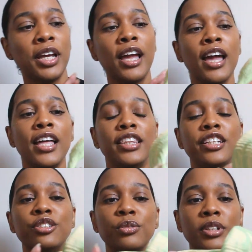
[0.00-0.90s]
But
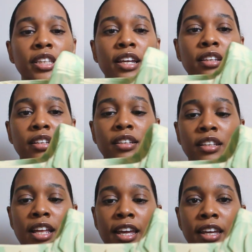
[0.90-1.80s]
these are what they
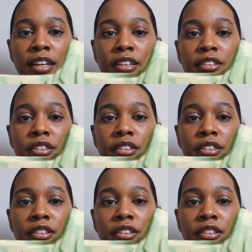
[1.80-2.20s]
look like.